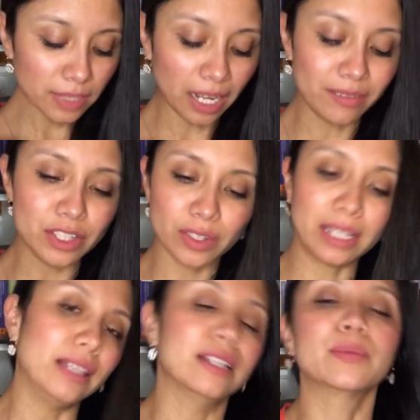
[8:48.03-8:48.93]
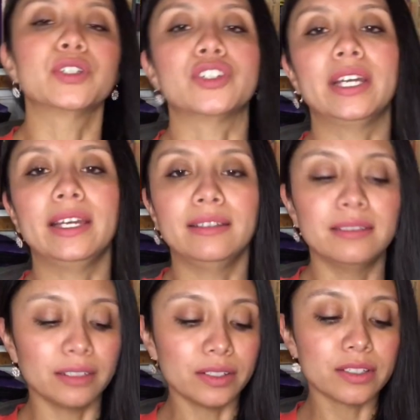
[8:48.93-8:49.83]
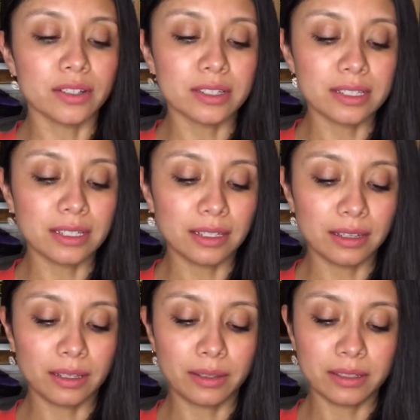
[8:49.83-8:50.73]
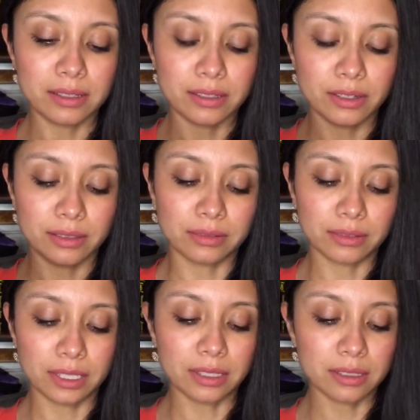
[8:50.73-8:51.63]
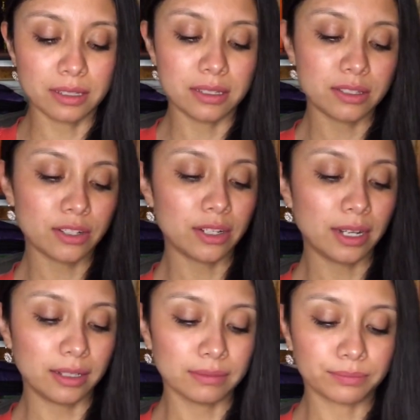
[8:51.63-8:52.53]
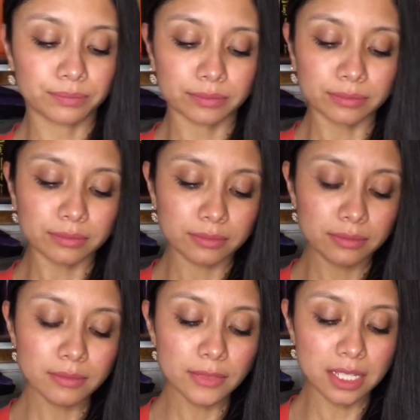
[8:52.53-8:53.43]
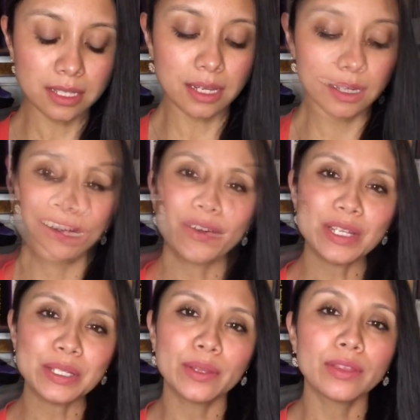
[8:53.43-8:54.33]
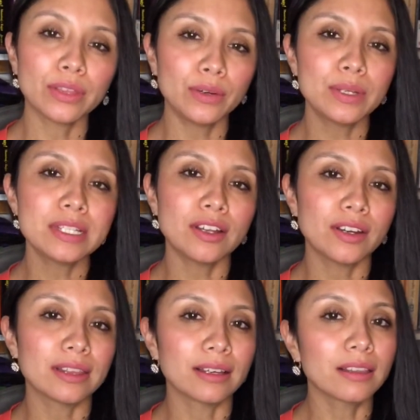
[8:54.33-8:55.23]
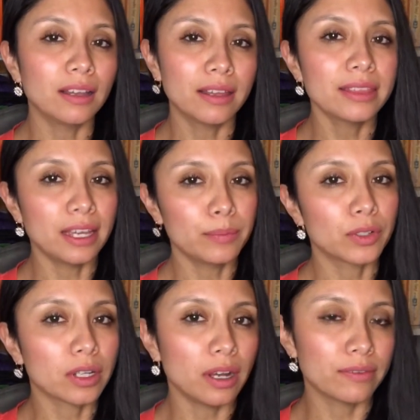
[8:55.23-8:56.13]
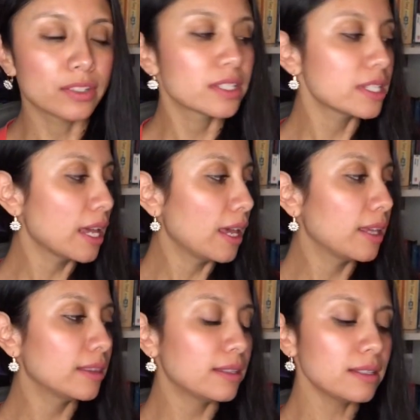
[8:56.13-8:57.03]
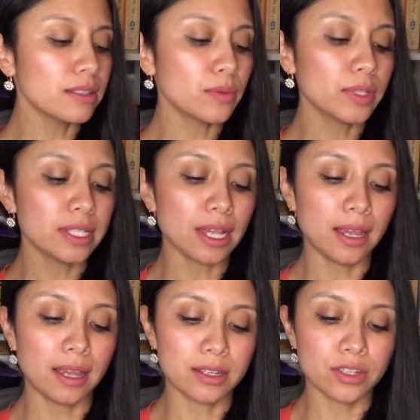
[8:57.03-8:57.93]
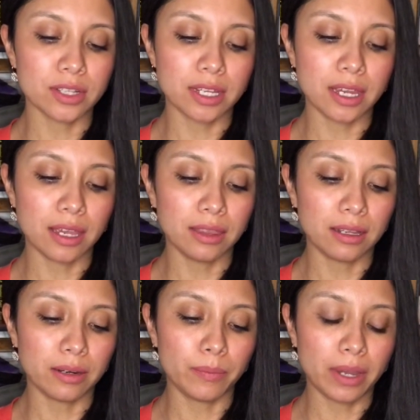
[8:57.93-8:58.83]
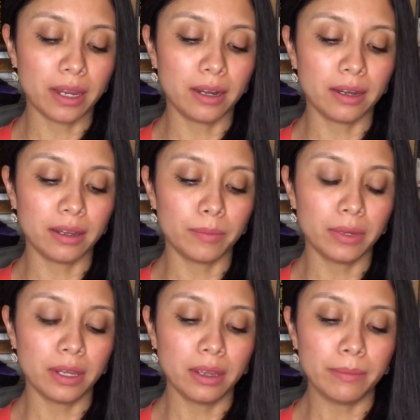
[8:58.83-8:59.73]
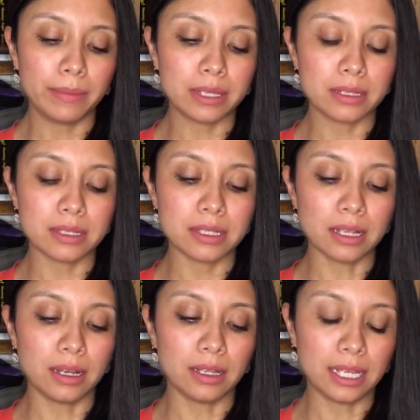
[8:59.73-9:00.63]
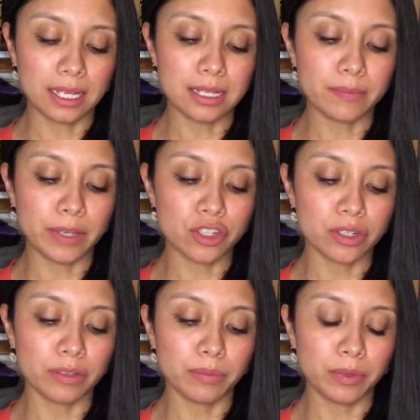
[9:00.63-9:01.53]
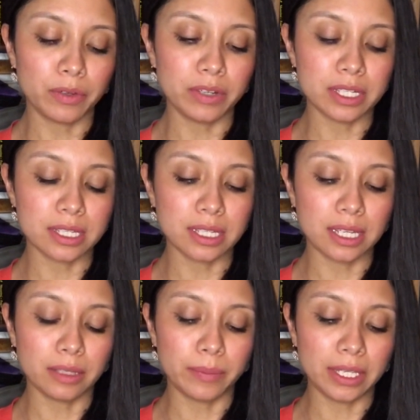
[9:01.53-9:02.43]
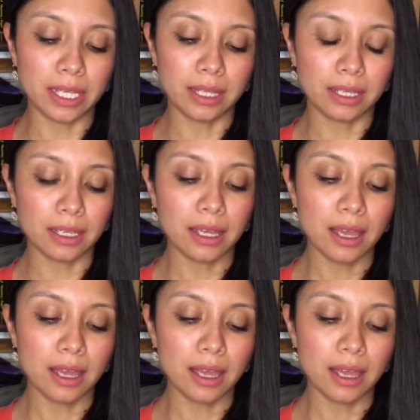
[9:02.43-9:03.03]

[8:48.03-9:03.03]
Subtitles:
having to kind of like put your hand in there and start sticking the insert and taking it out. Okay, so the third ones are the cloth diaper covers, and these ones I actually ended up buying them because like I mentioned previously at the beginning,